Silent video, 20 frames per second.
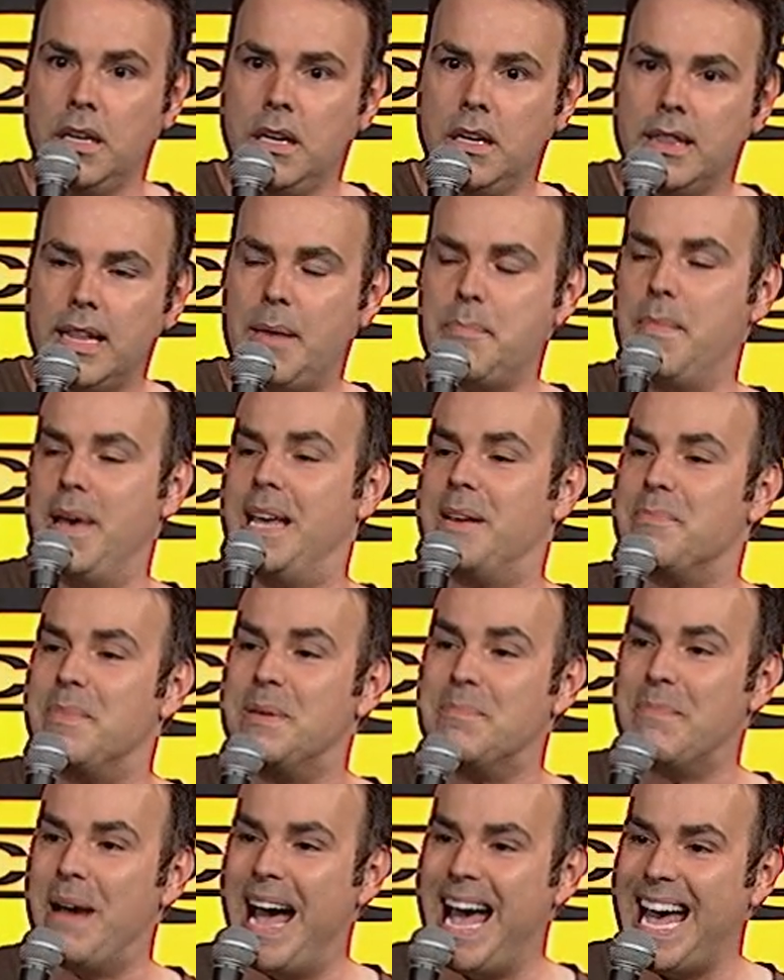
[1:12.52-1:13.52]
That made
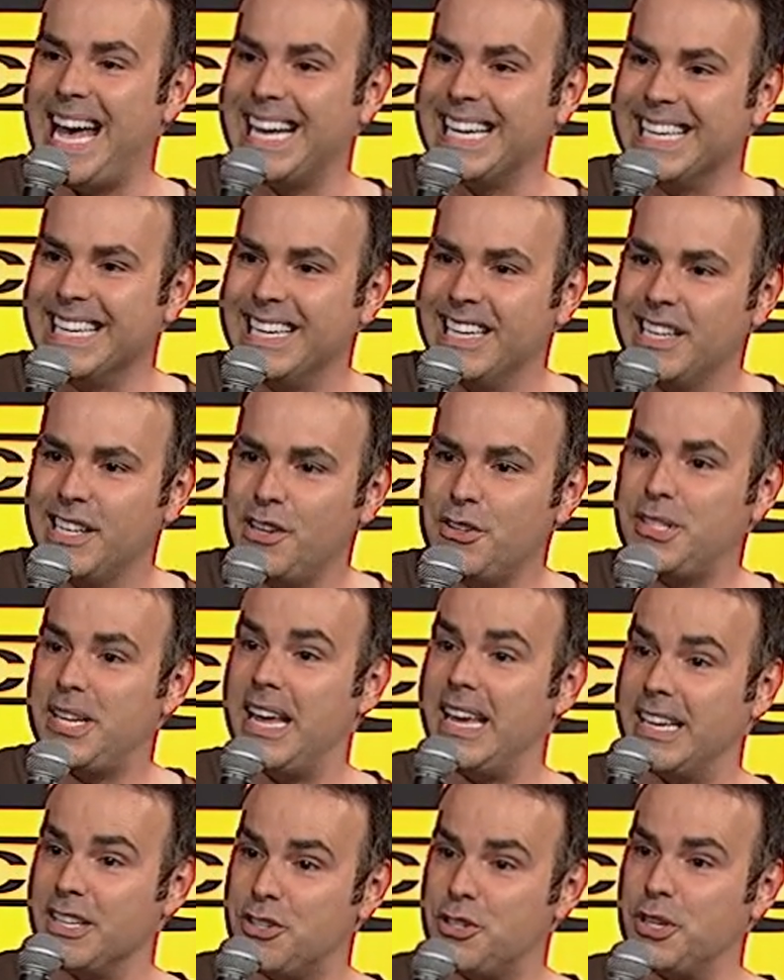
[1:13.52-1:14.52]
me mad. You're
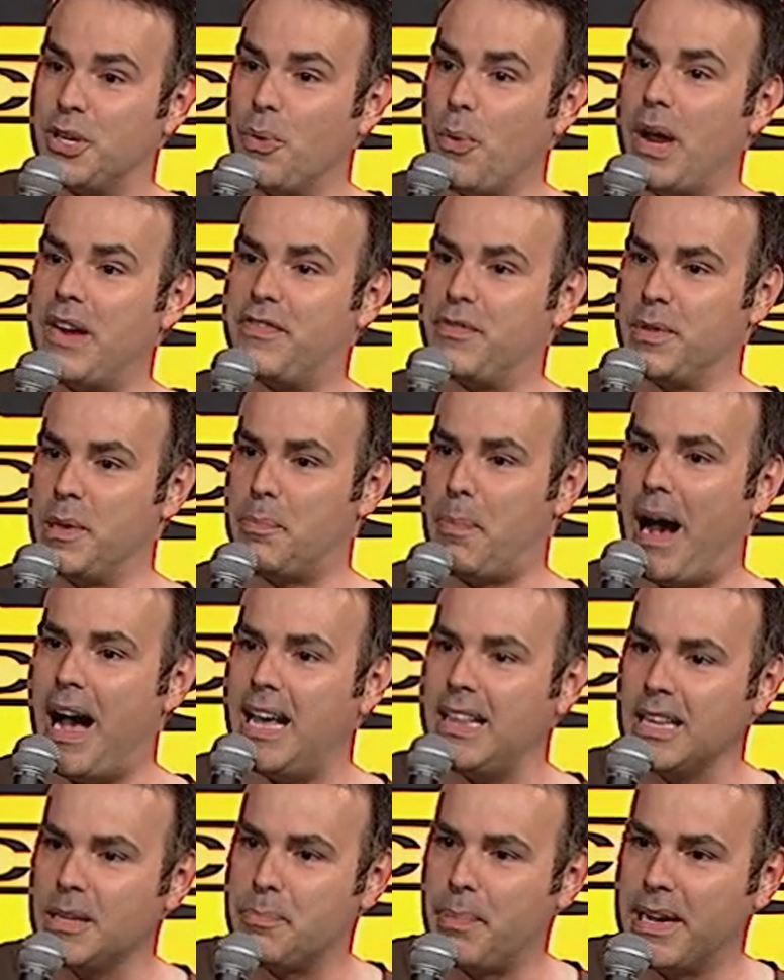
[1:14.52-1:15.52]
taking shit away from the
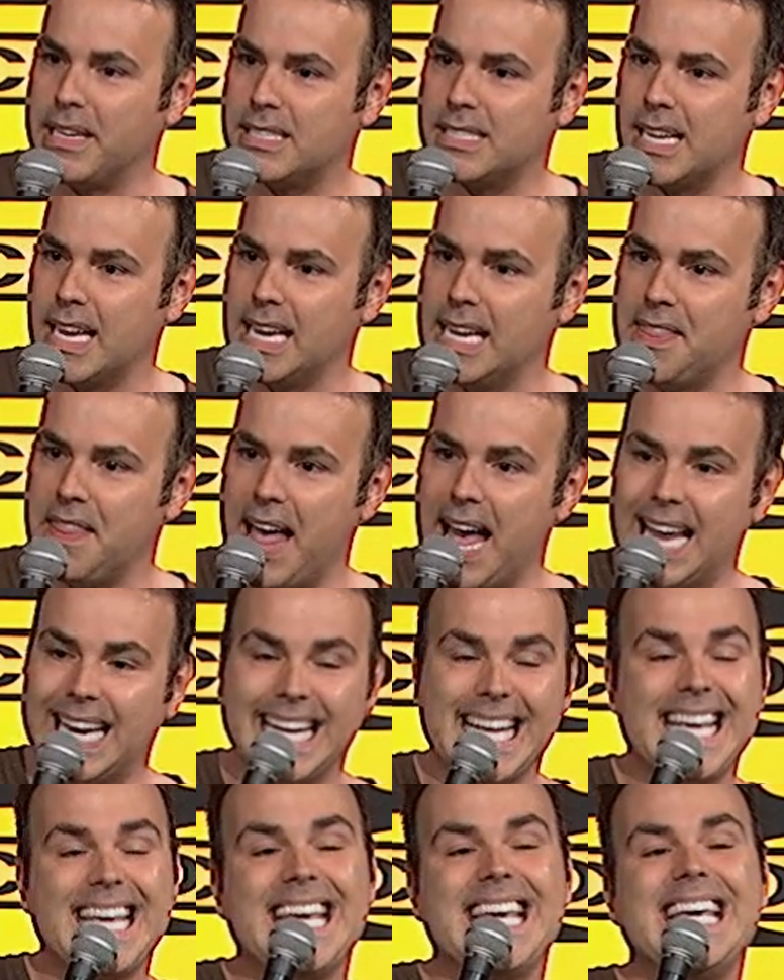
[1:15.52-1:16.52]
pilot by saying
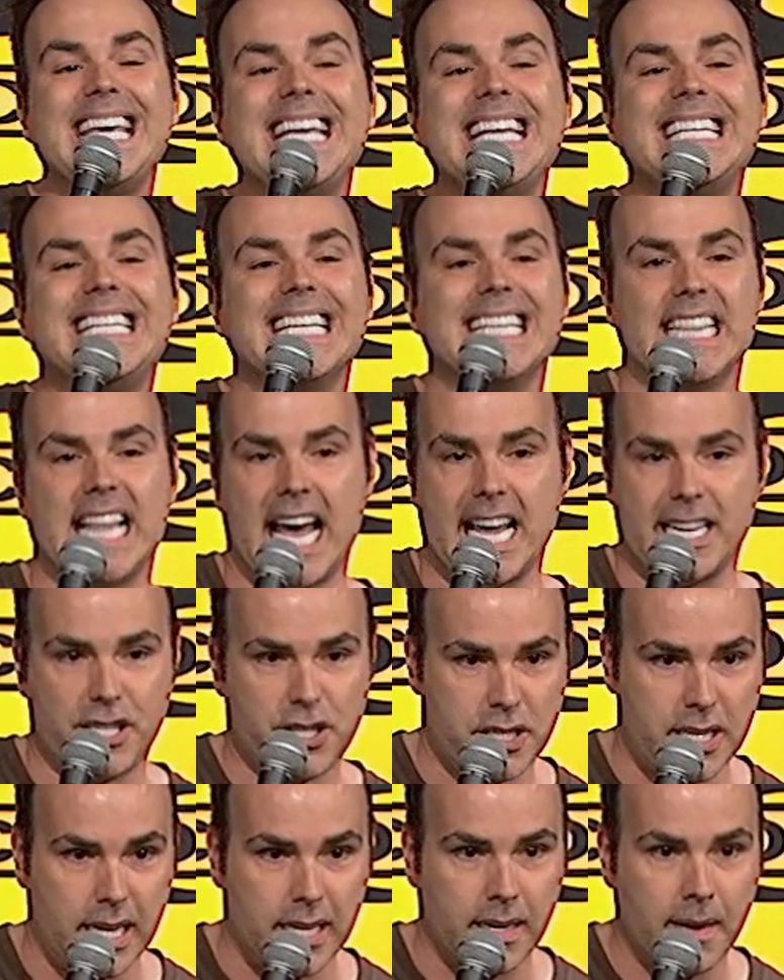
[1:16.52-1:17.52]
that. He did that
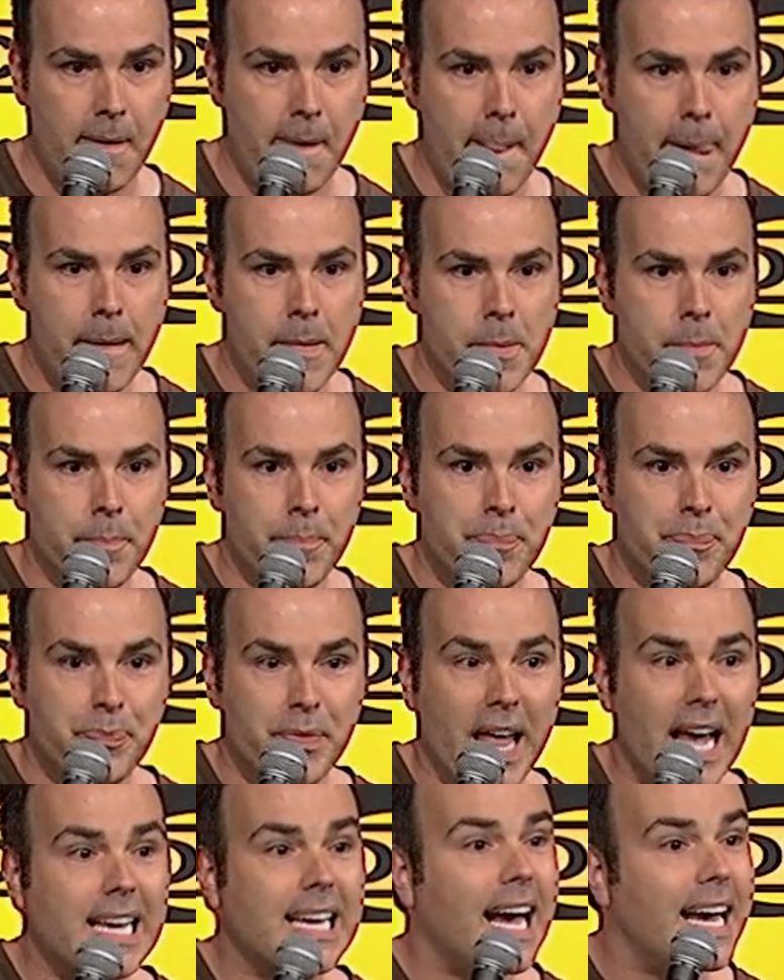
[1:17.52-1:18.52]
shit.
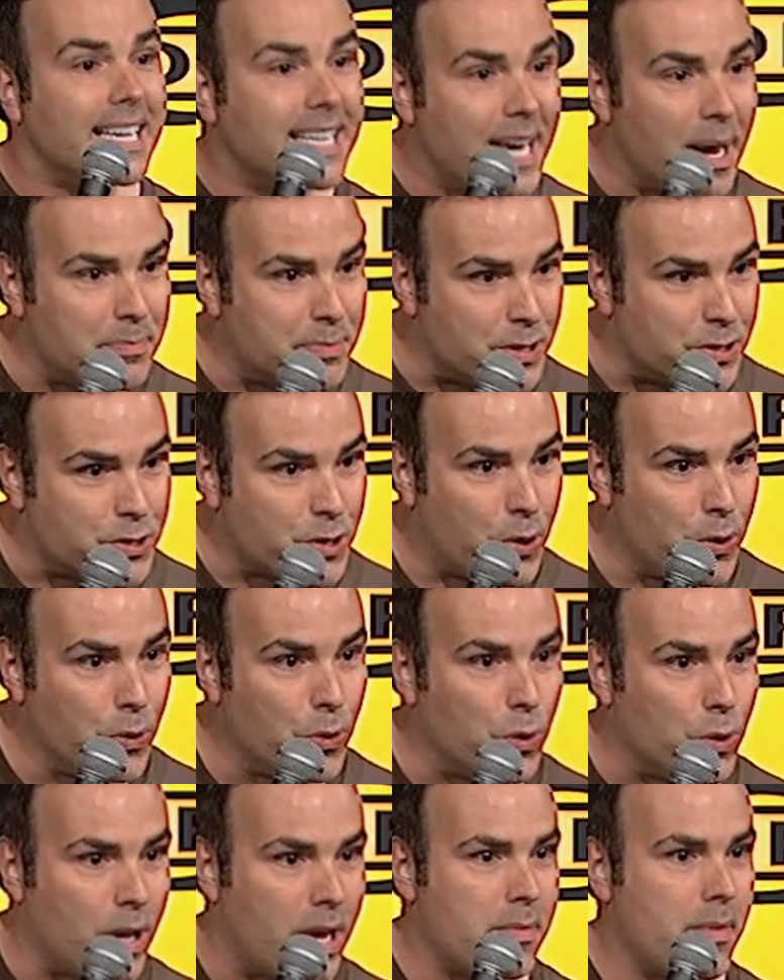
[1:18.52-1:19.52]
That guy kept his
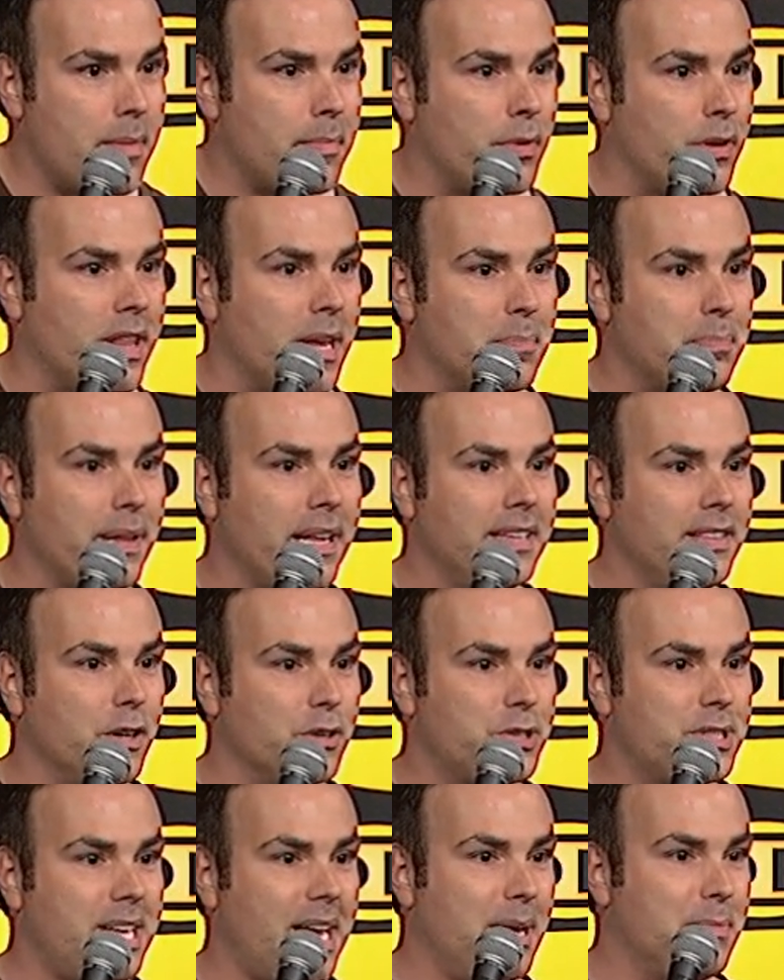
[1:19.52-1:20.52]
cool. I remember they played
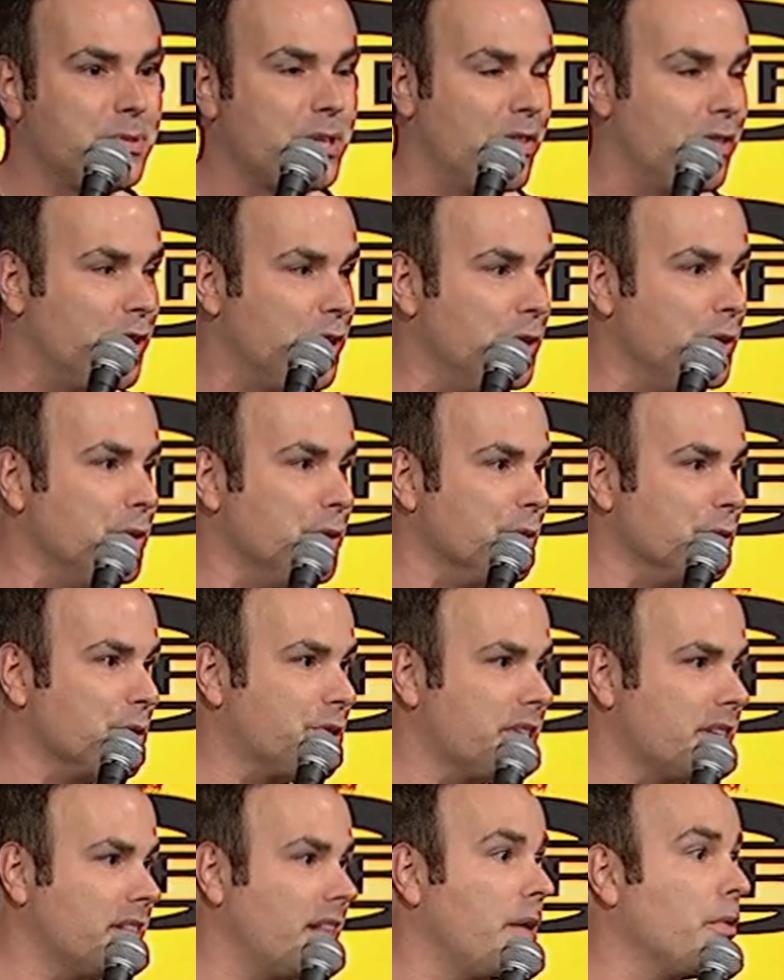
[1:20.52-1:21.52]
those tapes on the
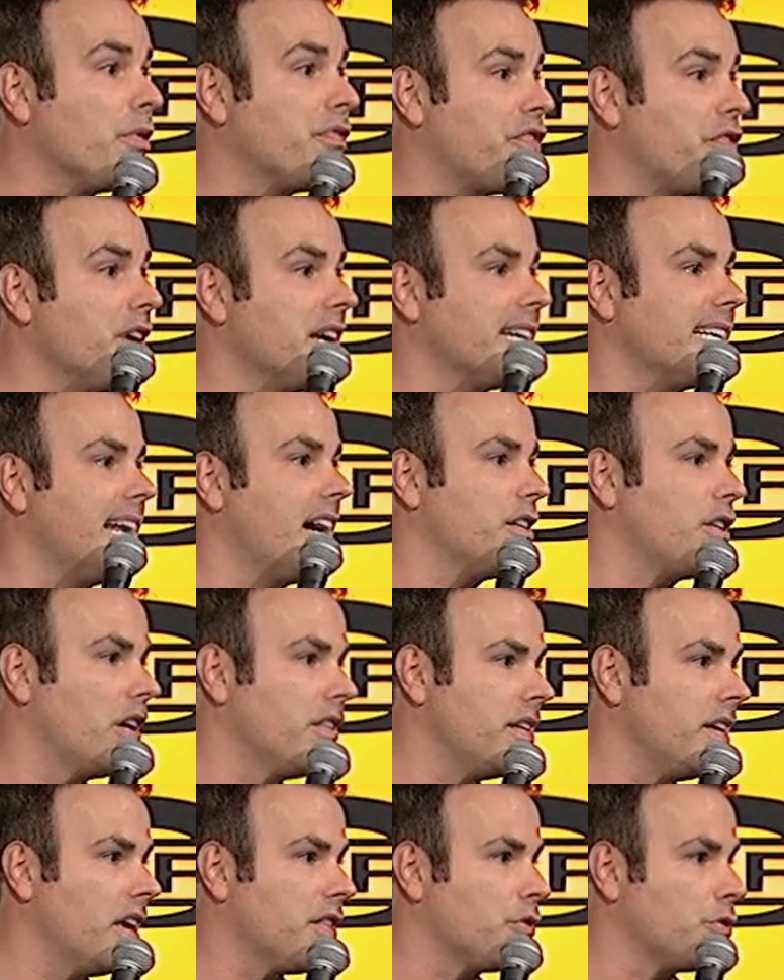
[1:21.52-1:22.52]
news. They were freaking out
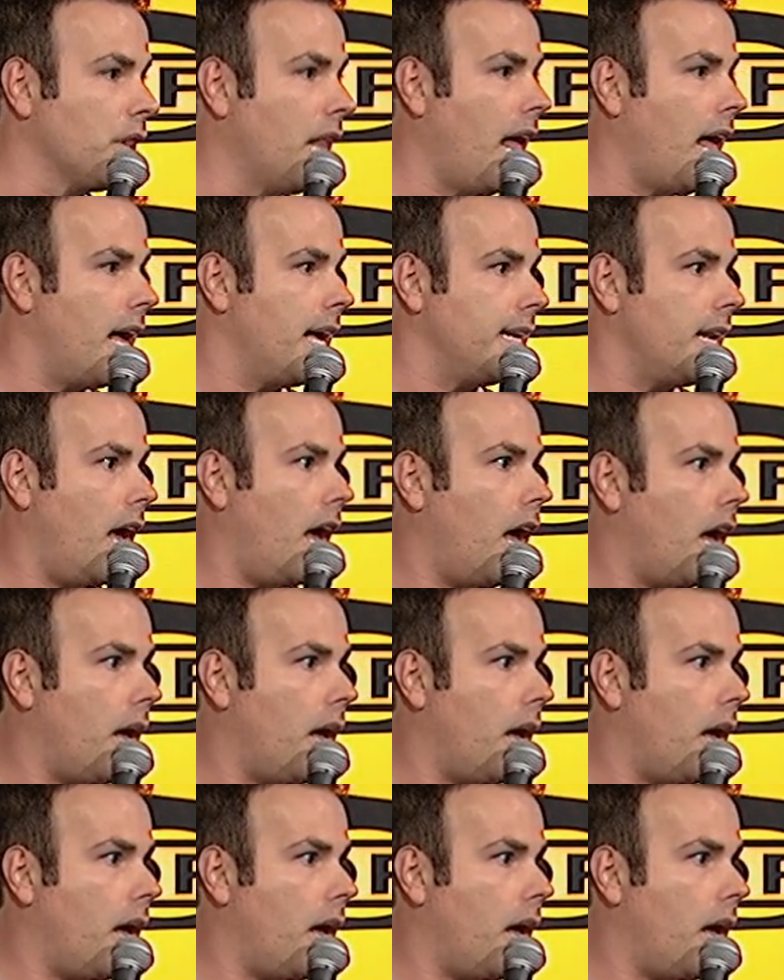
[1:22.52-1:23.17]
on the other line.